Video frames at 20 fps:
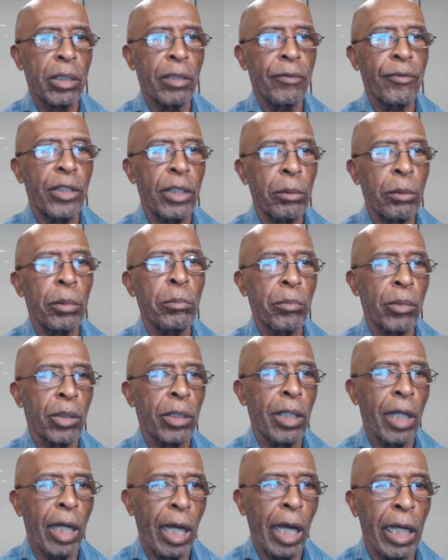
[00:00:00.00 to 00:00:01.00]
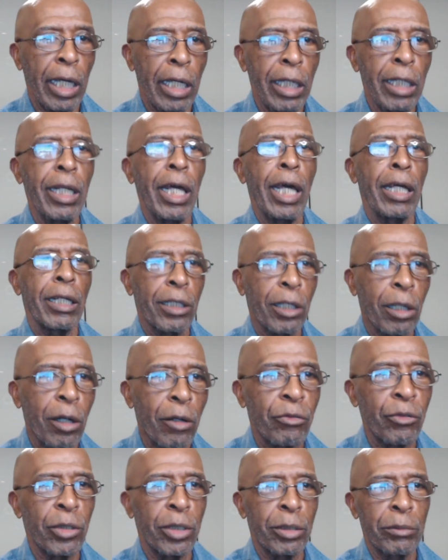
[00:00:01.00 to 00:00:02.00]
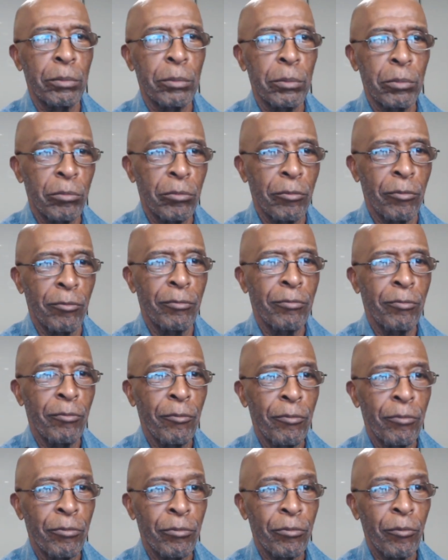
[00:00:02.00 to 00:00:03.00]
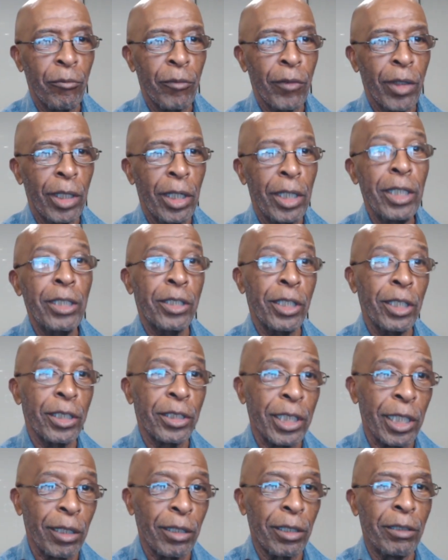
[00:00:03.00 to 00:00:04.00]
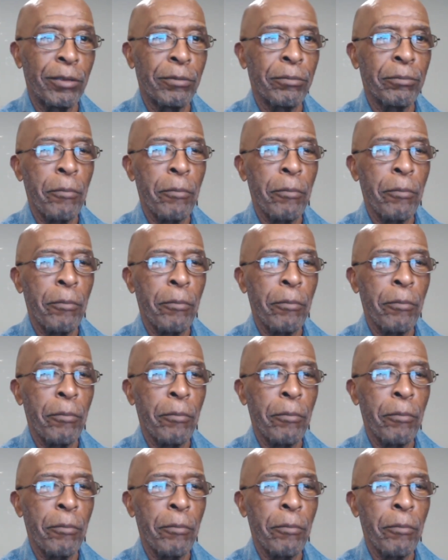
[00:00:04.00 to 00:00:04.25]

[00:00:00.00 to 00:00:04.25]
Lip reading: giving him aid and comfort. And he's the assailant.